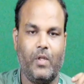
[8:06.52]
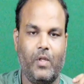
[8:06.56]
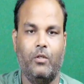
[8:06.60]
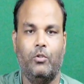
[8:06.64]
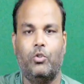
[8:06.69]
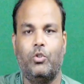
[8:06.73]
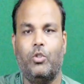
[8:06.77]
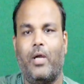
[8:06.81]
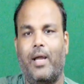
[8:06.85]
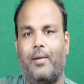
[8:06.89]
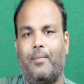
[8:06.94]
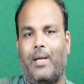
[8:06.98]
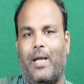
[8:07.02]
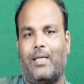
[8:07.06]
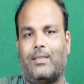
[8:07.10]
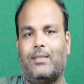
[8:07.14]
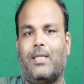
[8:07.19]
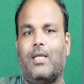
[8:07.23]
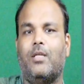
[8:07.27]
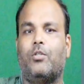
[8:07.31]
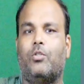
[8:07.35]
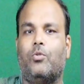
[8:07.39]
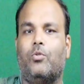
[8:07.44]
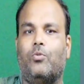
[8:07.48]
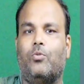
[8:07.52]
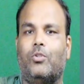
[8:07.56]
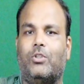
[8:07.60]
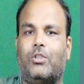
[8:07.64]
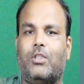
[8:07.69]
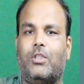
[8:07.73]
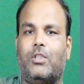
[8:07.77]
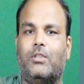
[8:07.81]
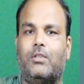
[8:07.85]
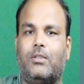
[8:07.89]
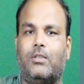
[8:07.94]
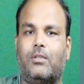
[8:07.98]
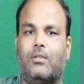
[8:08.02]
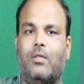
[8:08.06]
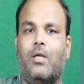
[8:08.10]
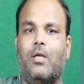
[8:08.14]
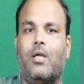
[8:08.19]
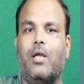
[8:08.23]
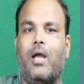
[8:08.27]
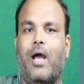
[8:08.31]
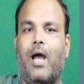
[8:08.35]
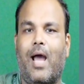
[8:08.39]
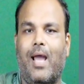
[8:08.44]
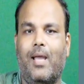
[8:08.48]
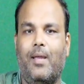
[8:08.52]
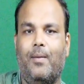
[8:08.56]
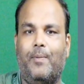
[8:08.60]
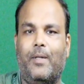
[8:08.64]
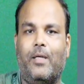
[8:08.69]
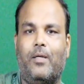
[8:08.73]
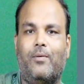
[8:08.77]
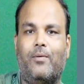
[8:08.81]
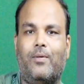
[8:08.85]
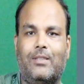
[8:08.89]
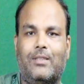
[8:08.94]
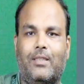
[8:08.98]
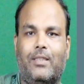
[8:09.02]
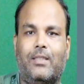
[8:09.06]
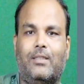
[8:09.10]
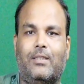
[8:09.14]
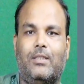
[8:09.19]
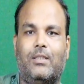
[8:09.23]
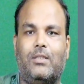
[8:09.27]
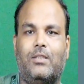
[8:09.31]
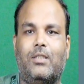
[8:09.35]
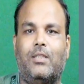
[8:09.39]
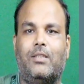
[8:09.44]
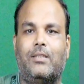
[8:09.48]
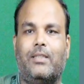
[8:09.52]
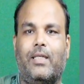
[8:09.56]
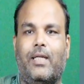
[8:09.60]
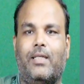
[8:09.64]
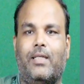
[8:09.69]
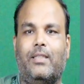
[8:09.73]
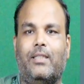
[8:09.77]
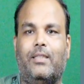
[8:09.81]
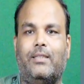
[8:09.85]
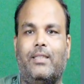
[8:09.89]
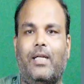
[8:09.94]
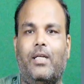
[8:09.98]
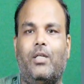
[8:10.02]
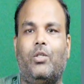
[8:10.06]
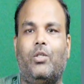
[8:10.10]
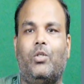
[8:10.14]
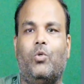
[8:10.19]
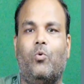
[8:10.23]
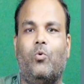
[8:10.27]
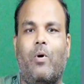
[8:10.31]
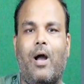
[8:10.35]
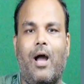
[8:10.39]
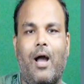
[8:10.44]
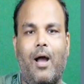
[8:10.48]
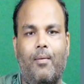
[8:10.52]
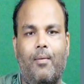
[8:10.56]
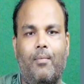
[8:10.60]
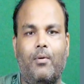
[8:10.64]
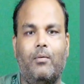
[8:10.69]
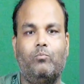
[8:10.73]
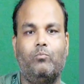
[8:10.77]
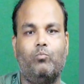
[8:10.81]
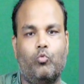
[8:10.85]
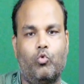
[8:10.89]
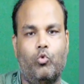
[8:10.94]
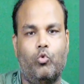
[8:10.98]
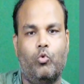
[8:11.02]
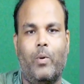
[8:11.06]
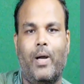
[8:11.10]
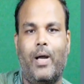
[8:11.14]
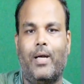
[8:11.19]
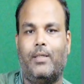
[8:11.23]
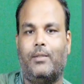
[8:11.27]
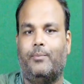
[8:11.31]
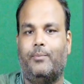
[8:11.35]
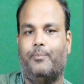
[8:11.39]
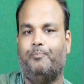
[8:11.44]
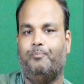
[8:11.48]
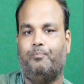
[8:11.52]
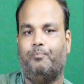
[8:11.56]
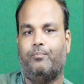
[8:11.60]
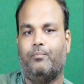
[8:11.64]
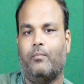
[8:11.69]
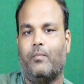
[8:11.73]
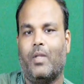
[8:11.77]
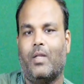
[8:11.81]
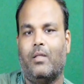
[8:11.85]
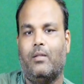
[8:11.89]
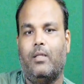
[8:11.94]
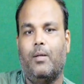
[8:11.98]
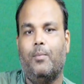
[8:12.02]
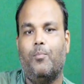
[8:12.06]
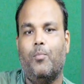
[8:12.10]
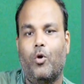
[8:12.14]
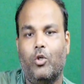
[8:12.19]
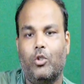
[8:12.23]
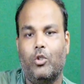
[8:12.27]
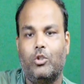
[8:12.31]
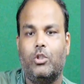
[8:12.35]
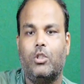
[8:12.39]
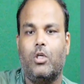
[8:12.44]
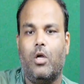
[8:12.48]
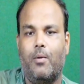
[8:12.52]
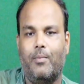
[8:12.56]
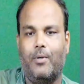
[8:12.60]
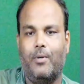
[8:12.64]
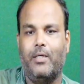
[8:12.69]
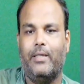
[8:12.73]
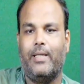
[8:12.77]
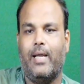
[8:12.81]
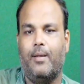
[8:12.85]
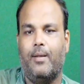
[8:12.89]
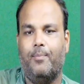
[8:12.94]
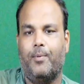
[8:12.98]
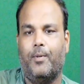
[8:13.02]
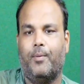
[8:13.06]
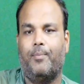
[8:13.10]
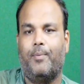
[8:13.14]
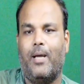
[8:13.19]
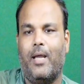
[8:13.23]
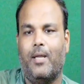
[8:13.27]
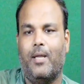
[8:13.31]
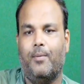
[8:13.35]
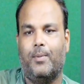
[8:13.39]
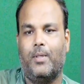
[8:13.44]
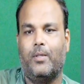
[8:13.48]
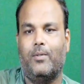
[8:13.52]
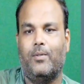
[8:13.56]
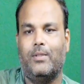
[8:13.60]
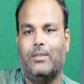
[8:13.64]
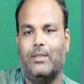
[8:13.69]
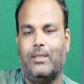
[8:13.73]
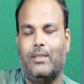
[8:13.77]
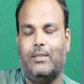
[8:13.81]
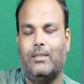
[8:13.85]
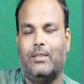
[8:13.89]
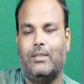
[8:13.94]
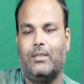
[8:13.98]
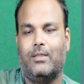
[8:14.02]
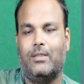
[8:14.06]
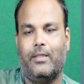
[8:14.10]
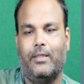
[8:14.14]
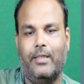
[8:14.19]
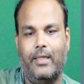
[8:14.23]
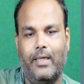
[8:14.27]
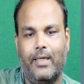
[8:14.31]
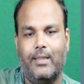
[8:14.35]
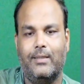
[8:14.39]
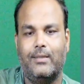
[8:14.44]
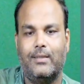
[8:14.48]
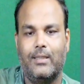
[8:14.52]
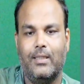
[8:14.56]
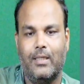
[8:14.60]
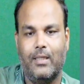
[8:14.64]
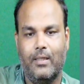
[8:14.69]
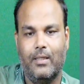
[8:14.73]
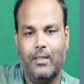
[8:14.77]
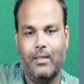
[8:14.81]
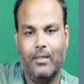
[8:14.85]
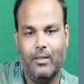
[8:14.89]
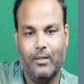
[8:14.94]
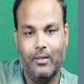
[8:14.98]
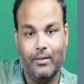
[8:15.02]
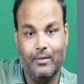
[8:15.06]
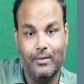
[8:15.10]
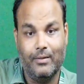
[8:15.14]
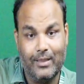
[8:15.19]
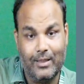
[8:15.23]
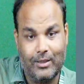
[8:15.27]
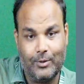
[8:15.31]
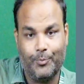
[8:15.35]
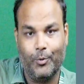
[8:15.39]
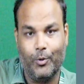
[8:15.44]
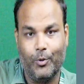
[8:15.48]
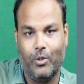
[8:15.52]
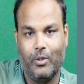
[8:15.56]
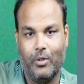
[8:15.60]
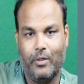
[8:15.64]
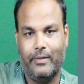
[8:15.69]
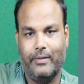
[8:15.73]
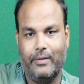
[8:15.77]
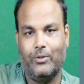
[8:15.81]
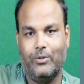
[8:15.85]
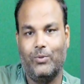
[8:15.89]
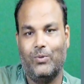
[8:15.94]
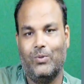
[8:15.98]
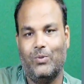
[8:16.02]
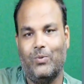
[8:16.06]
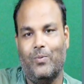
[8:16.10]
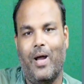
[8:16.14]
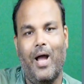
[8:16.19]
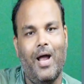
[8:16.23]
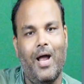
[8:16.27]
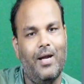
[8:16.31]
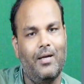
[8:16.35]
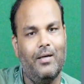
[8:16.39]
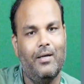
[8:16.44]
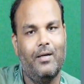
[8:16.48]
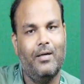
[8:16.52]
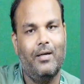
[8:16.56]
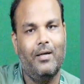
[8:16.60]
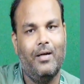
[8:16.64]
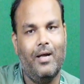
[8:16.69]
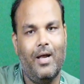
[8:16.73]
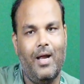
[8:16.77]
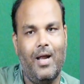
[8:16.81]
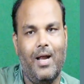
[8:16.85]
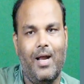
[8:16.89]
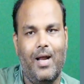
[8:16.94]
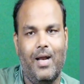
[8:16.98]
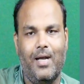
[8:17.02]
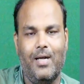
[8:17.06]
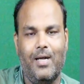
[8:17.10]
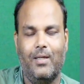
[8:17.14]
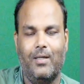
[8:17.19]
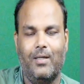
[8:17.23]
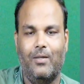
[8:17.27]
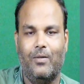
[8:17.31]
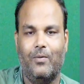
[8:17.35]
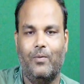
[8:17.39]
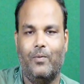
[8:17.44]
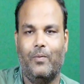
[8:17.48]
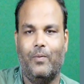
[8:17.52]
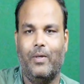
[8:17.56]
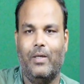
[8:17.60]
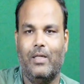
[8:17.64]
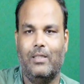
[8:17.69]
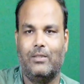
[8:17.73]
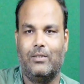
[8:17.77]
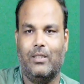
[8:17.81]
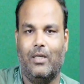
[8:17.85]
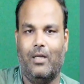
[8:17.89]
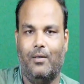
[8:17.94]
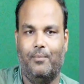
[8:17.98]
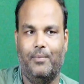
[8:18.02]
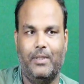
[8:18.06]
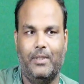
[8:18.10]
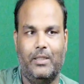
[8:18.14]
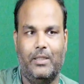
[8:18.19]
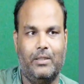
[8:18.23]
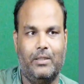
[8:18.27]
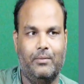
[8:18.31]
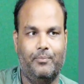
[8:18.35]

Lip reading: So I am asking two questions. High frequency resistors are designed to have what? The most common type of high frequency resistor is this four. Choose one and we will solve it.